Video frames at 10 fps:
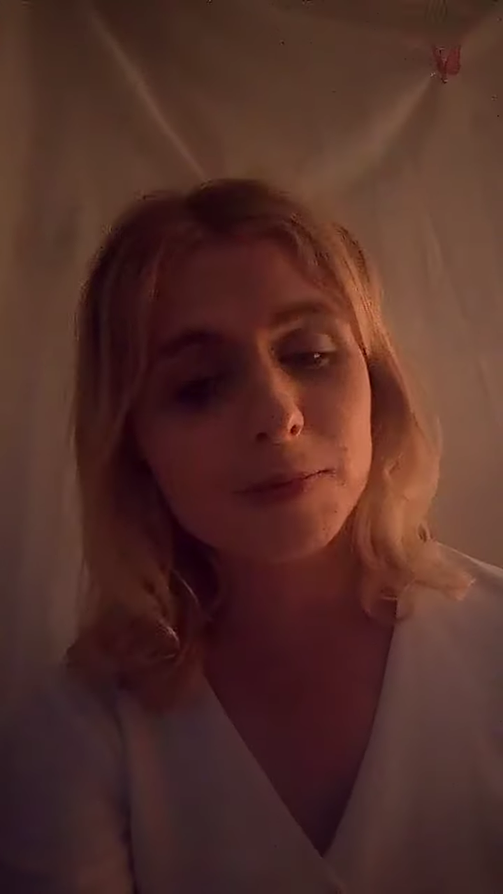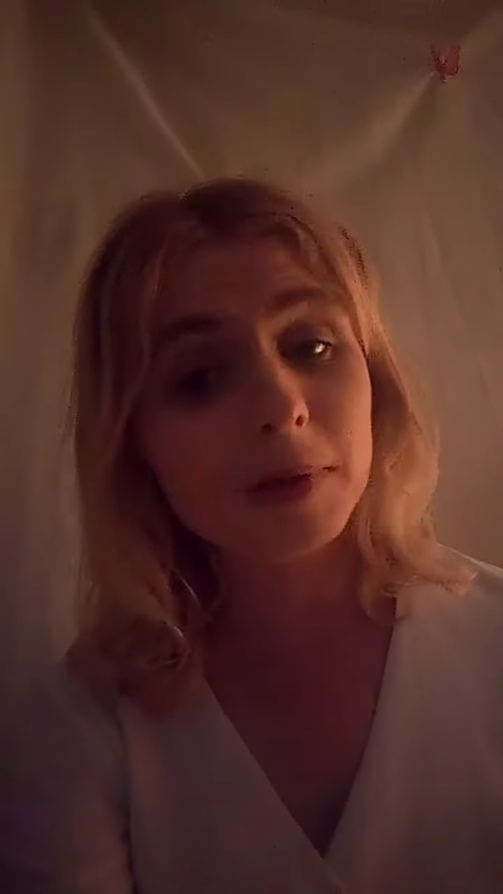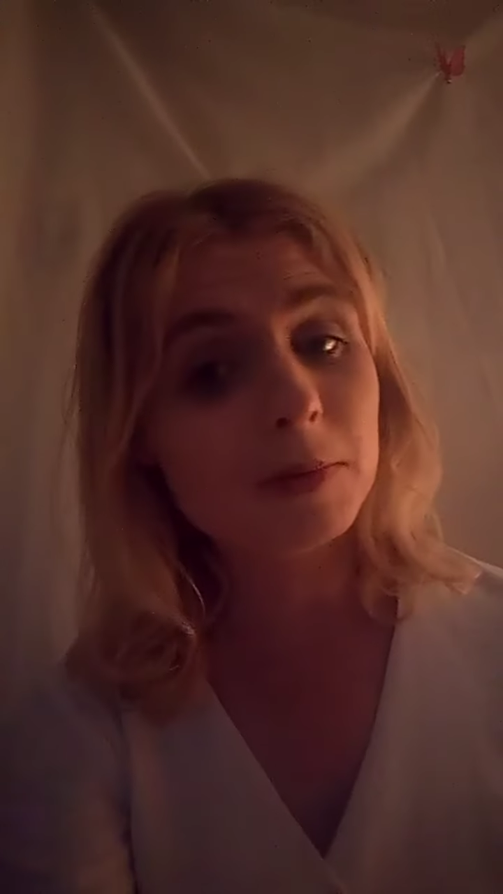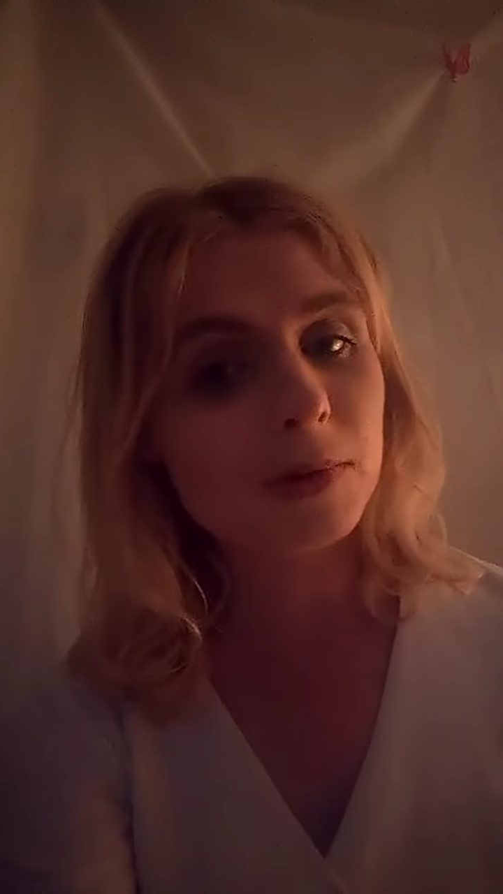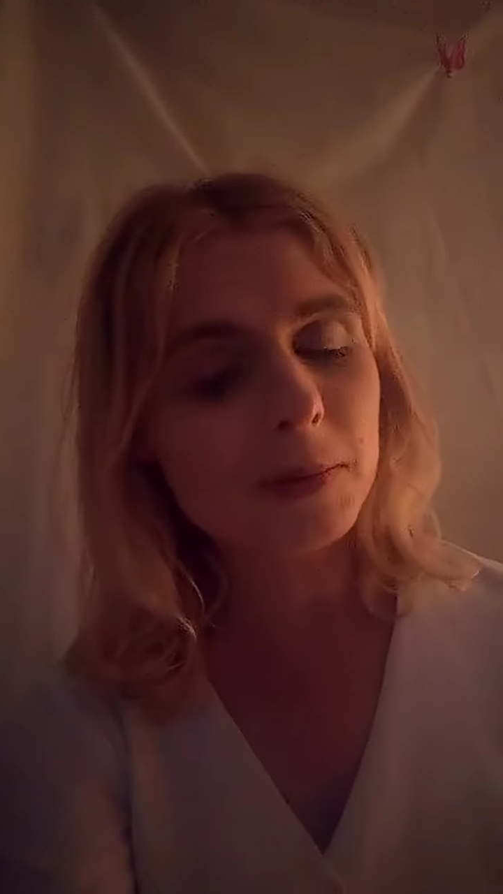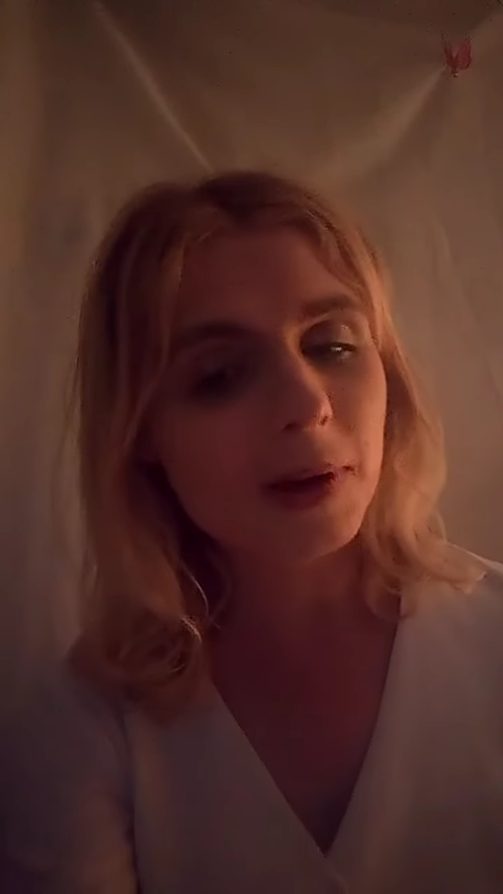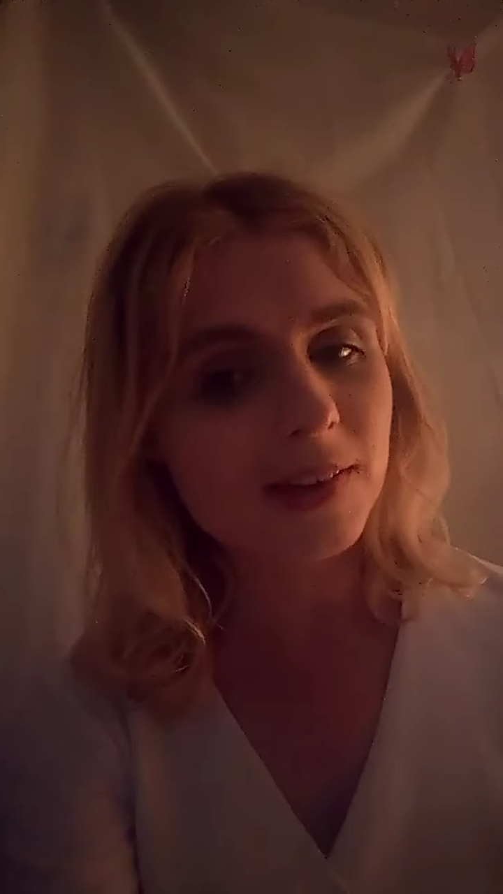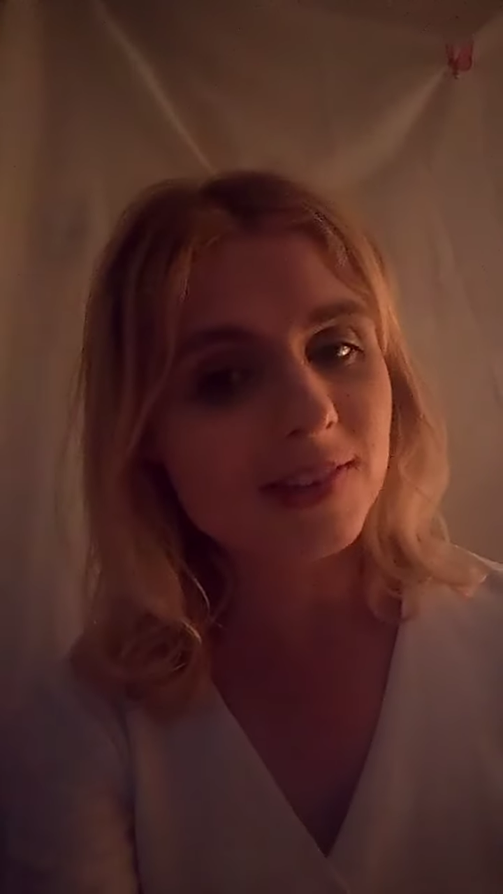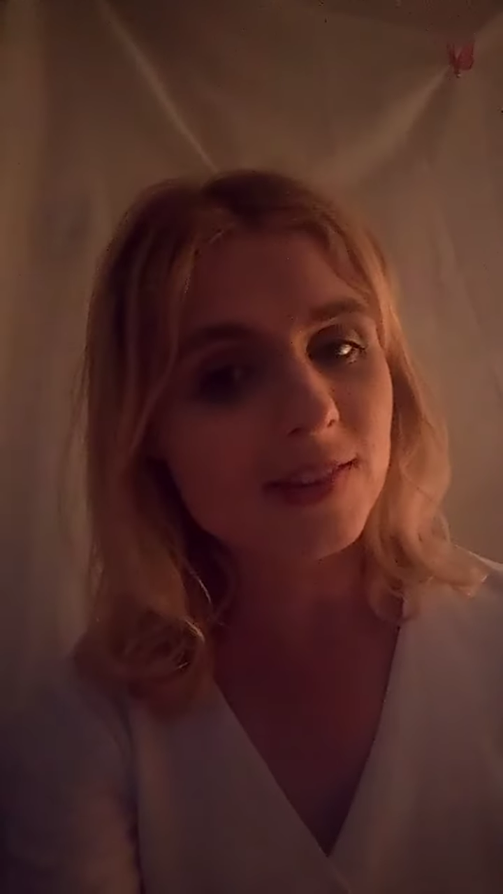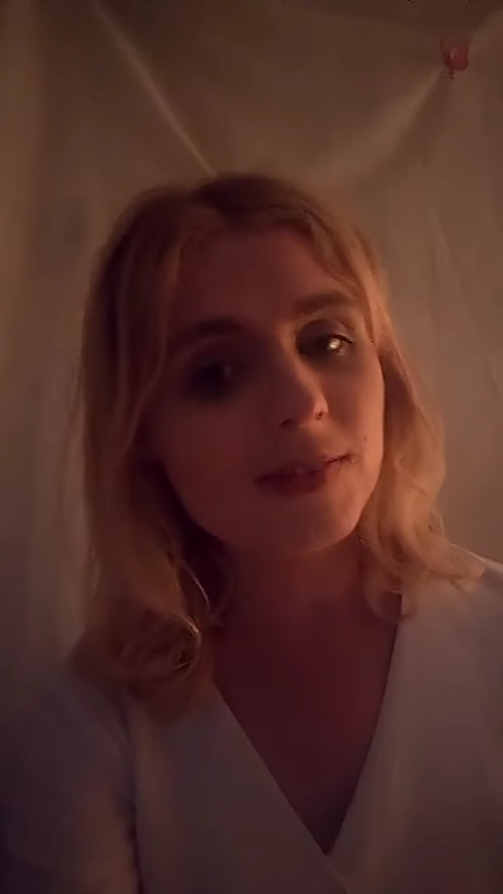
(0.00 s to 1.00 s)
being more
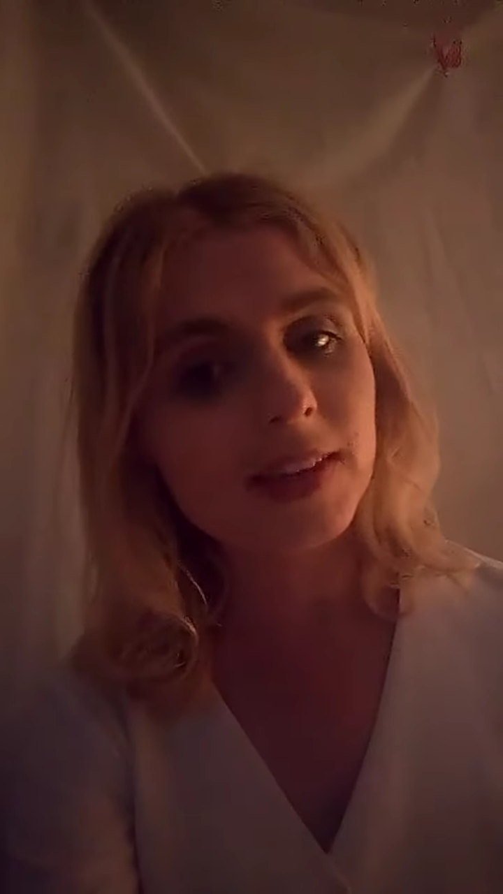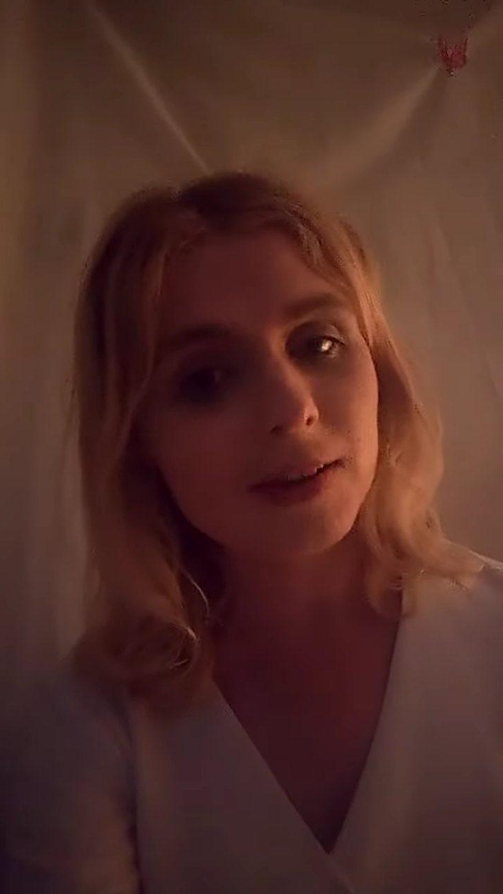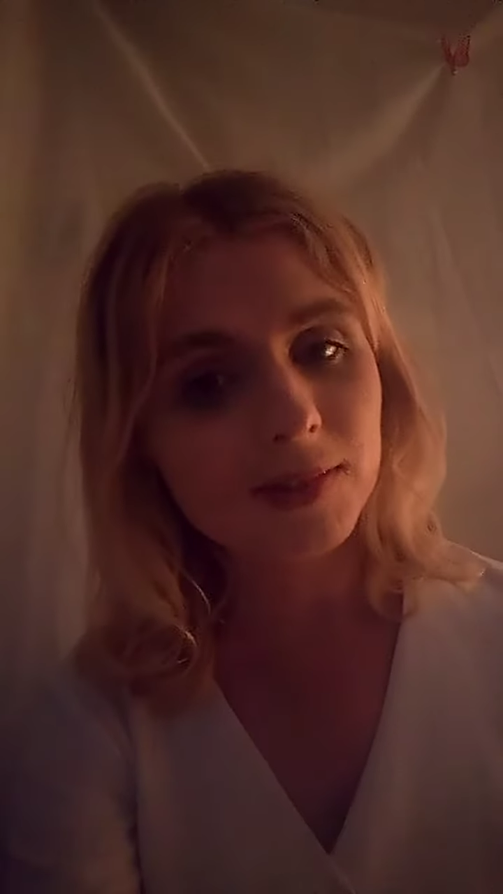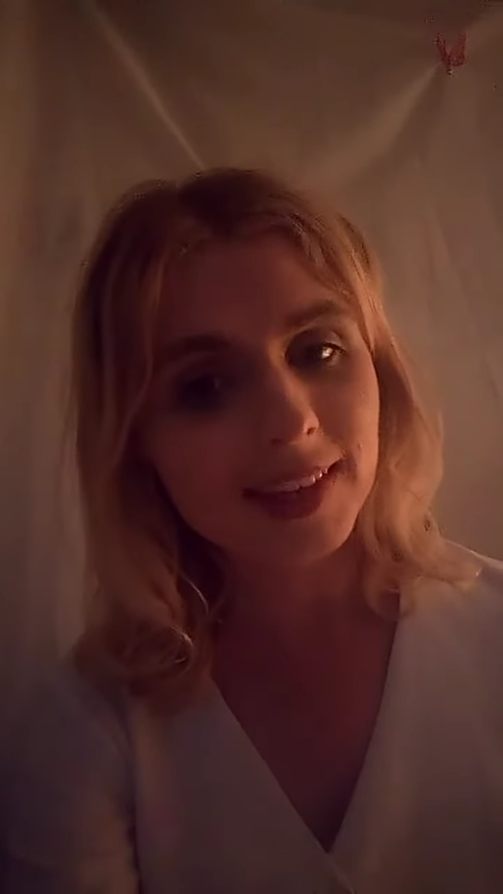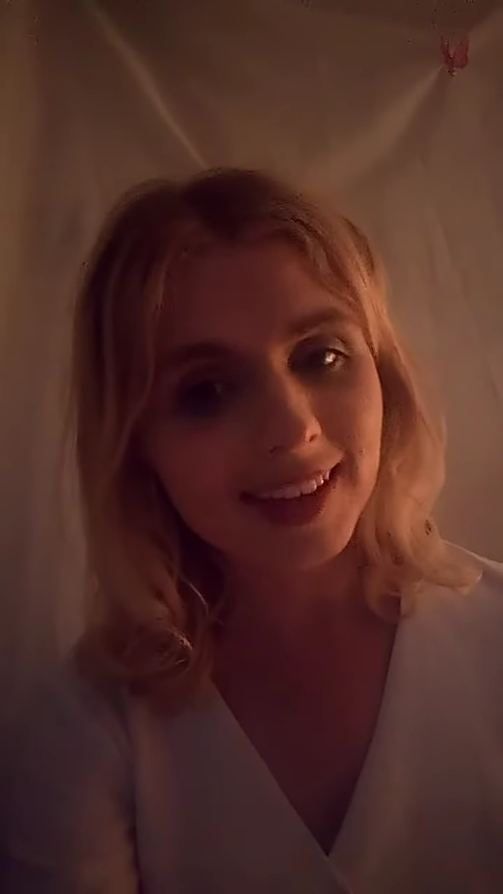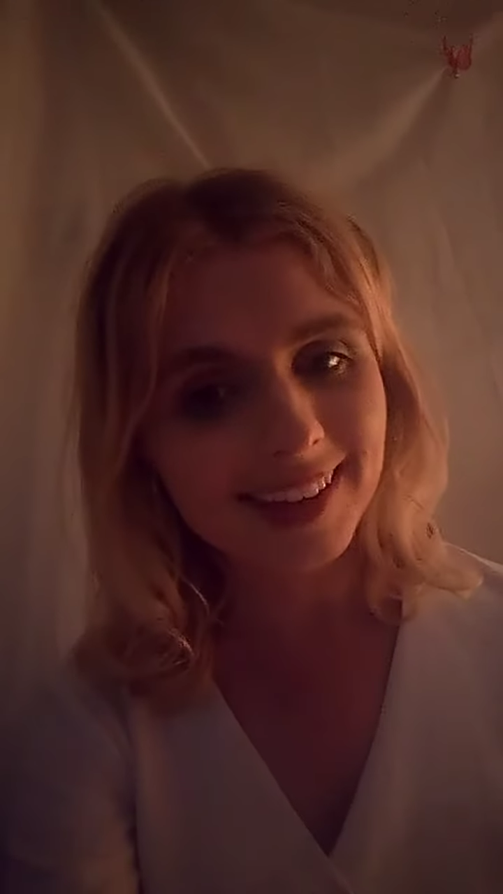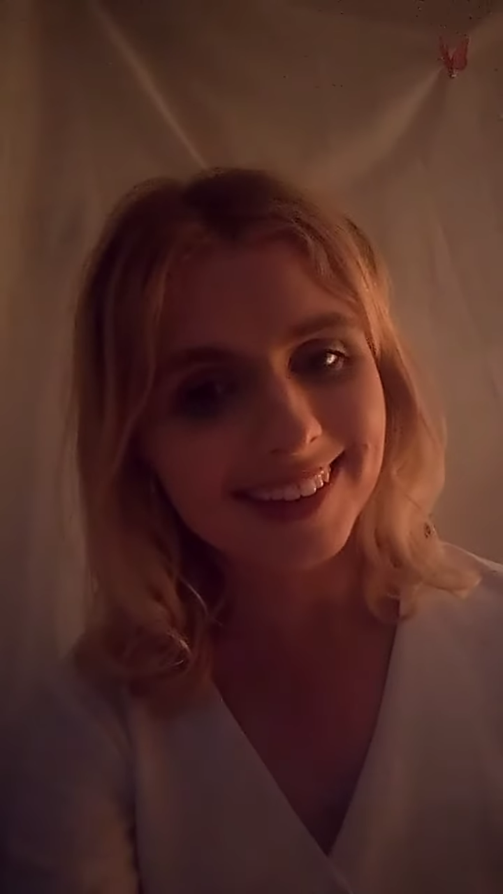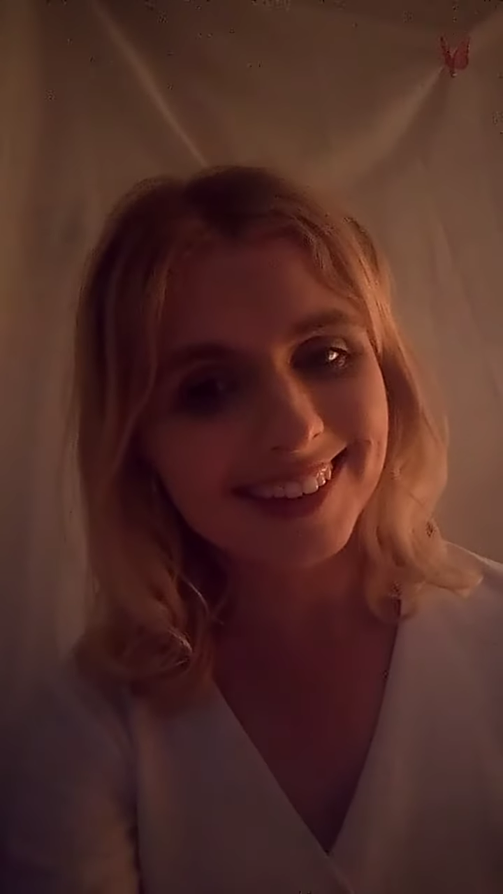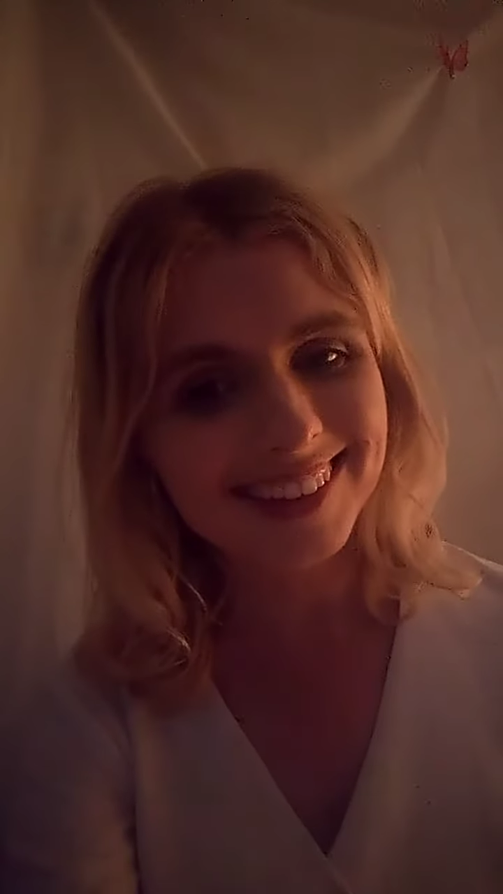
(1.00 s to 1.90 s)
positive in everything.